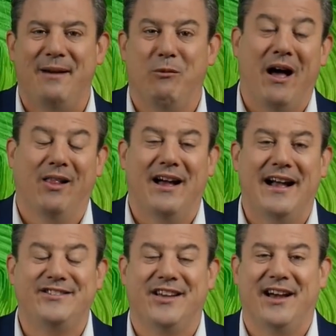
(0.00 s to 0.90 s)
Well,
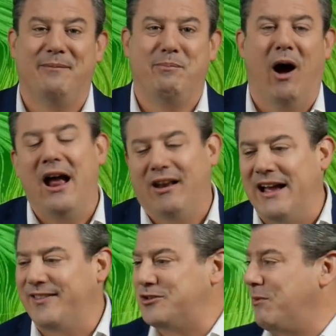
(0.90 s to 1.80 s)
it's a I
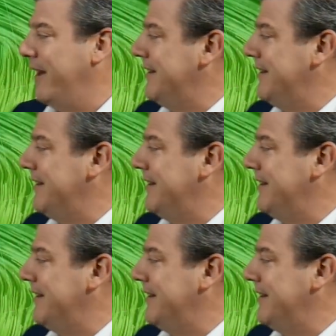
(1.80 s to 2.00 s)
like this one.